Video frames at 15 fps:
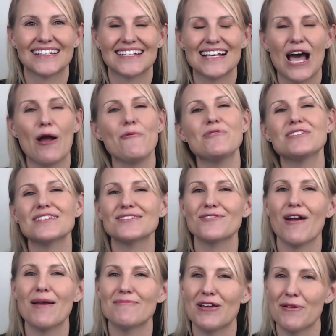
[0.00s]
I would
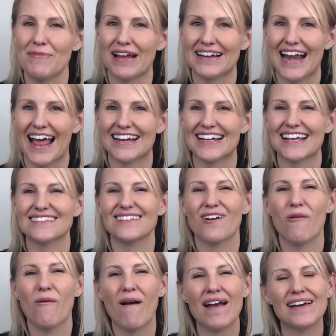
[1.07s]
describe Nomadland as
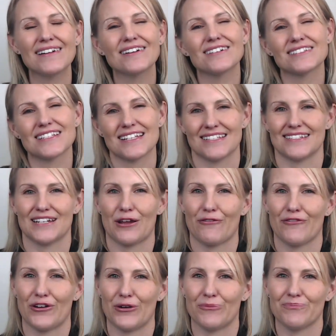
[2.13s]
quite an artistic
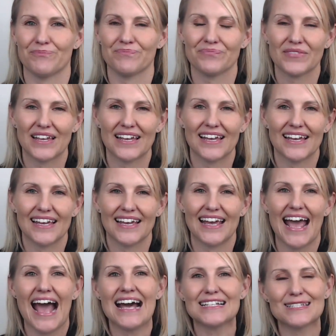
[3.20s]
film.
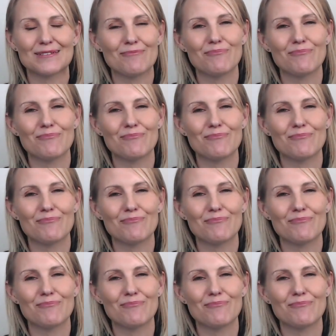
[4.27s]
It has some